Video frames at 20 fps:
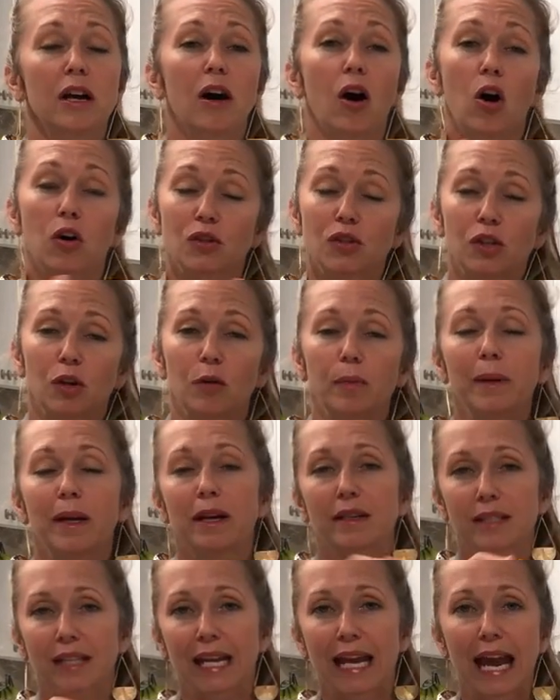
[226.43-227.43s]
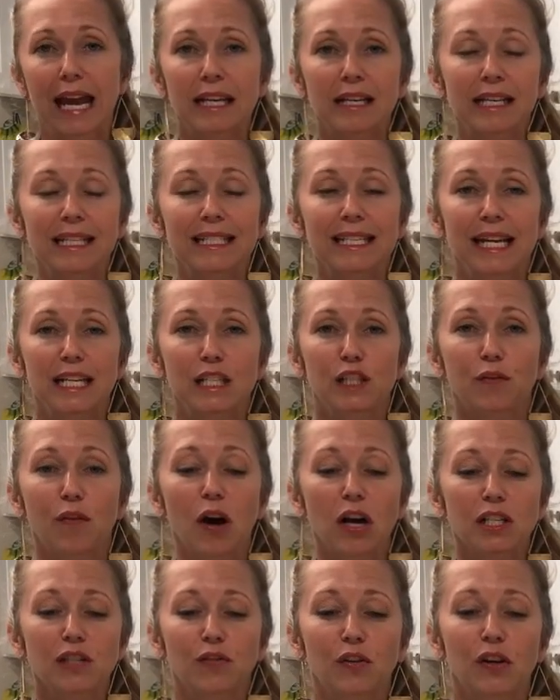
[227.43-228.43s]
also because it contains
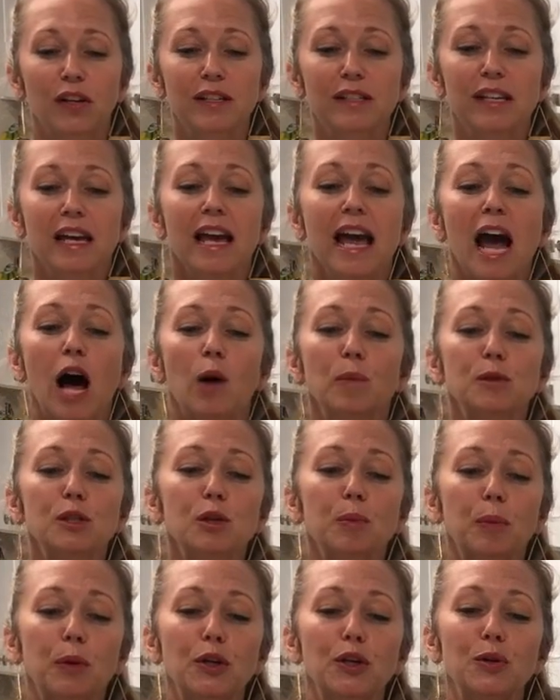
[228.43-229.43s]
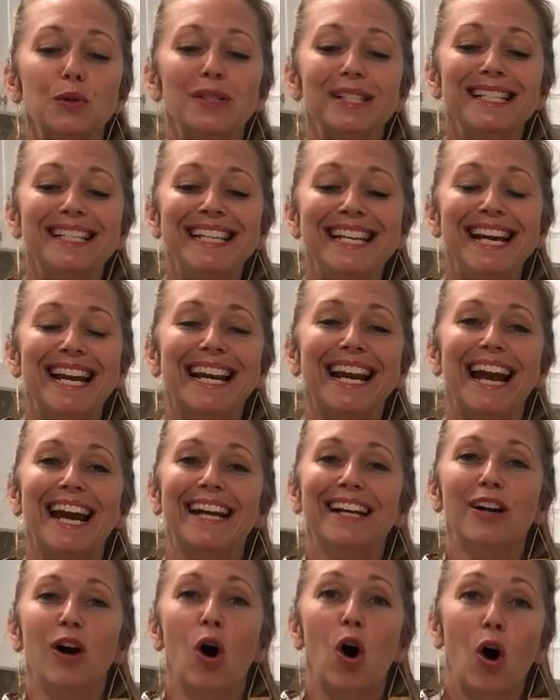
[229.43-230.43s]
phosphorus, helps to produce DNA
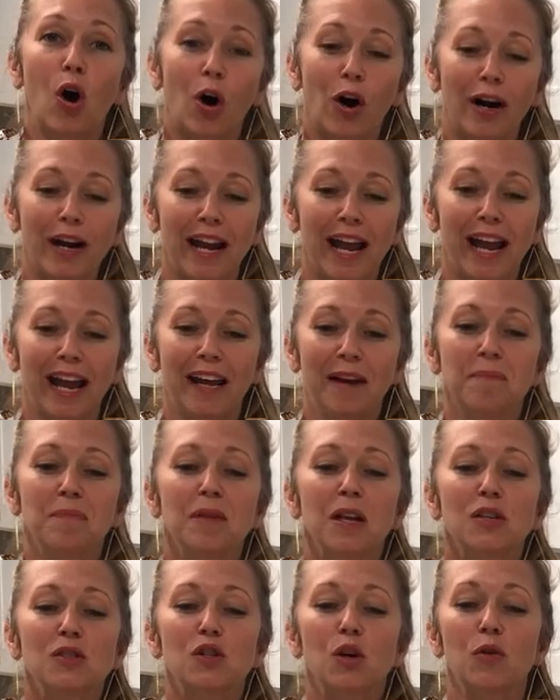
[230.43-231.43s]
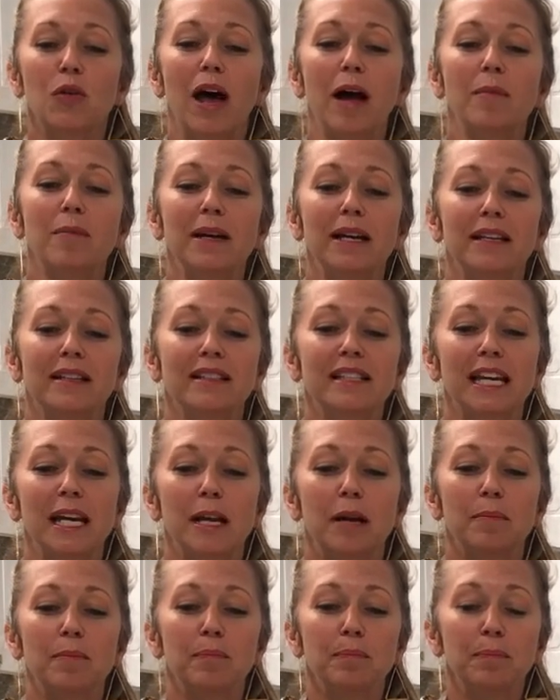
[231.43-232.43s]
and RNA. So that means
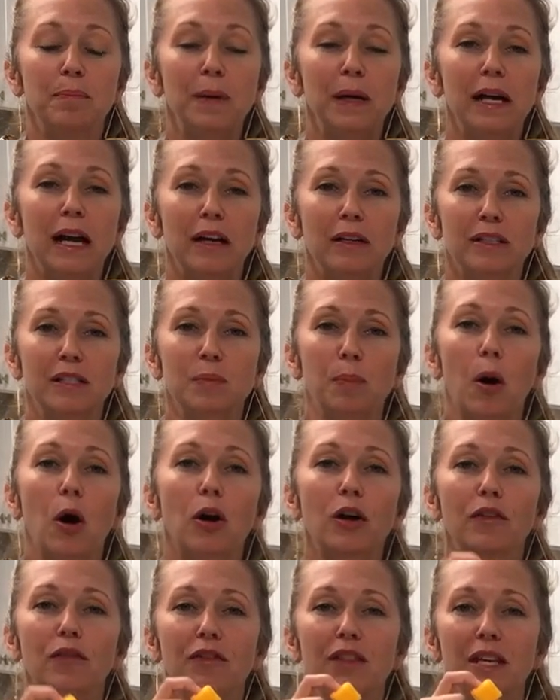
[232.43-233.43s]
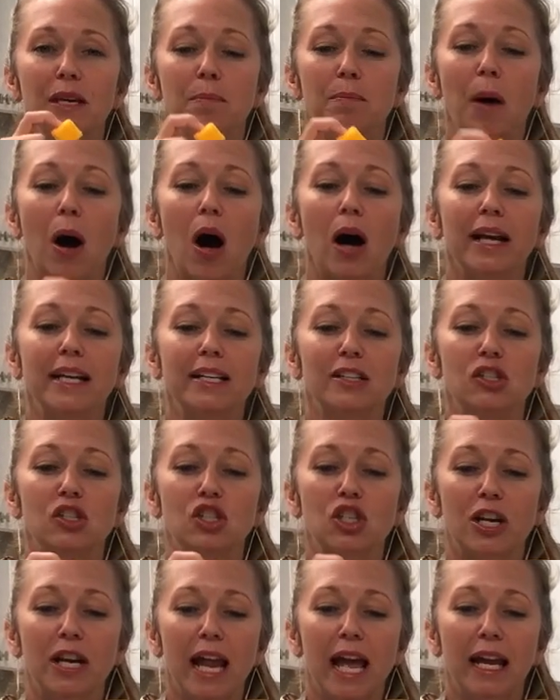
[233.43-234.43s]
it is part of the body's
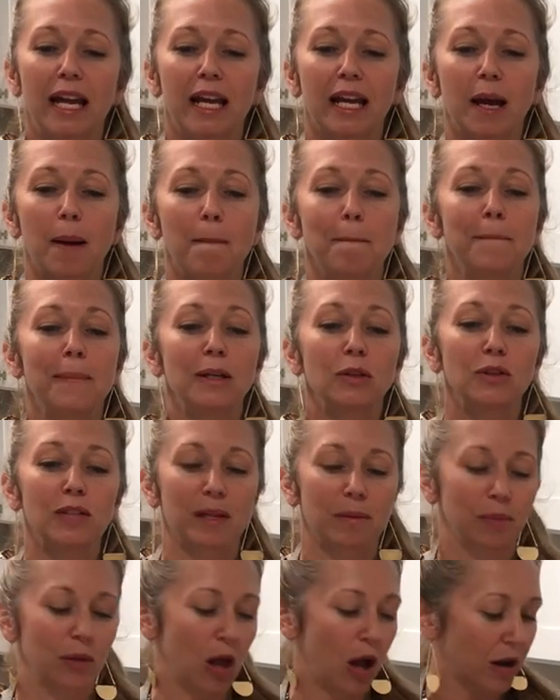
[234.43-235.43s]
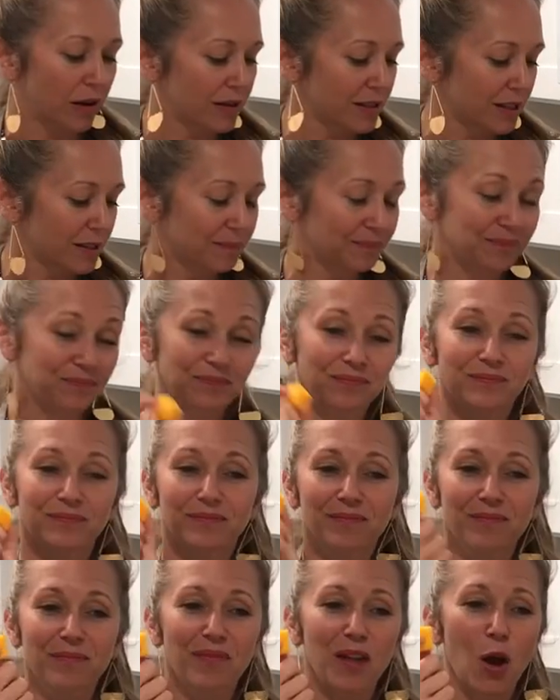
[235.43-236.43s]
genetic building blocks.
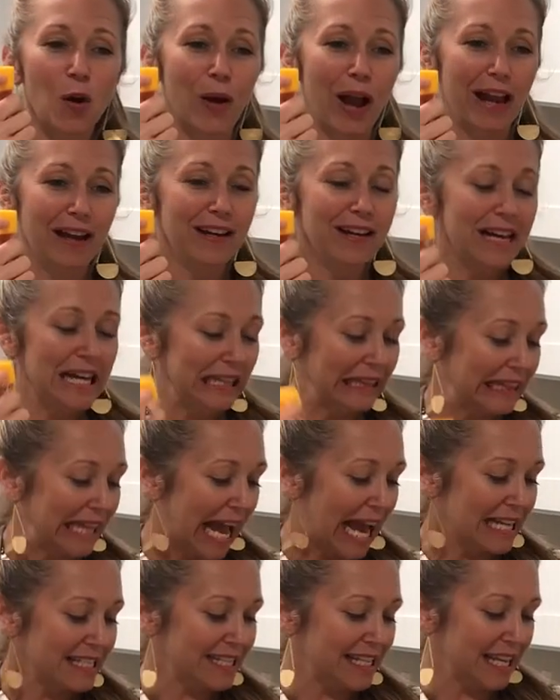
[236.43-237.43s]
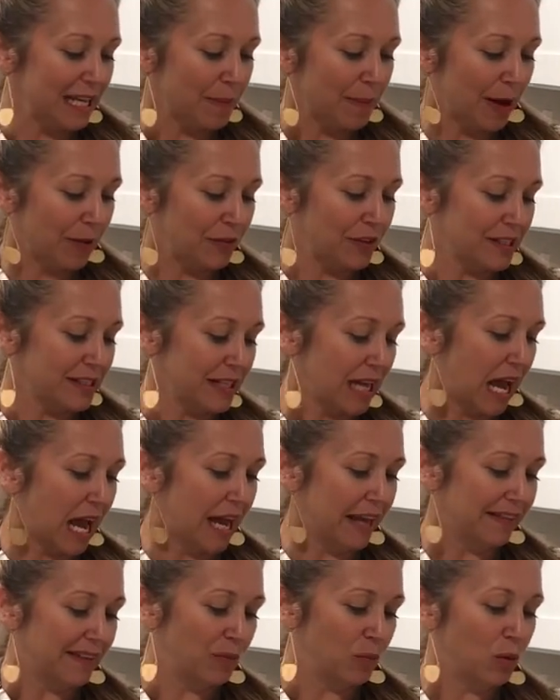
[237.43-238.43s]
Okay, last thing about this guy,
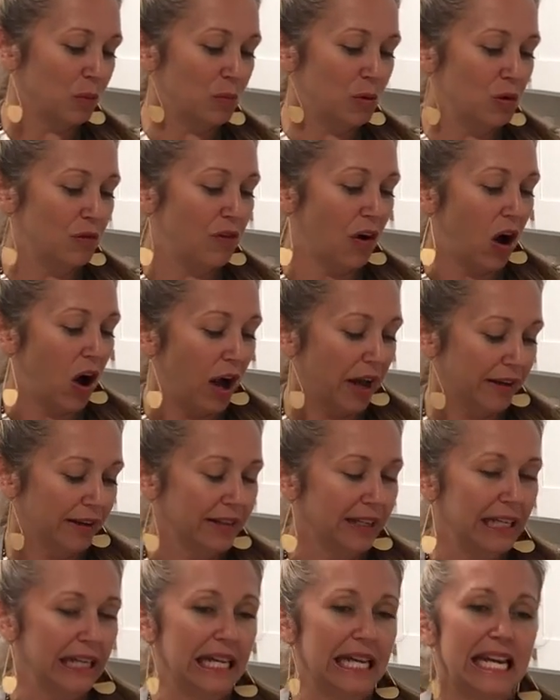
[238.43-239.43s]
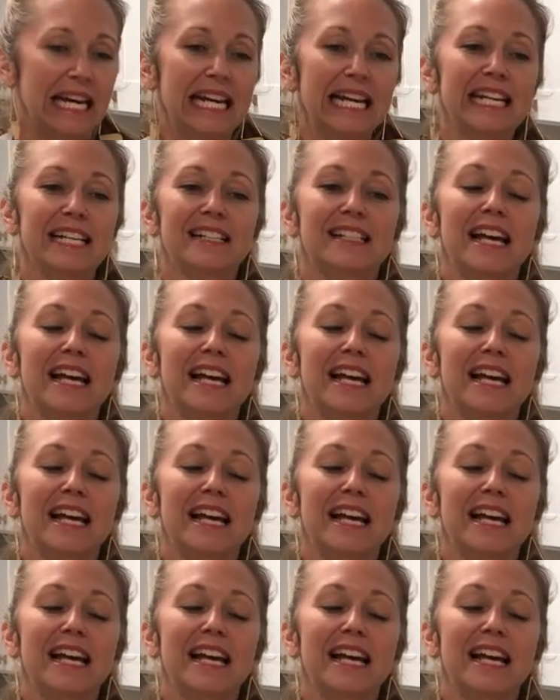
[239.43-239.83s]
and then we'll move on, is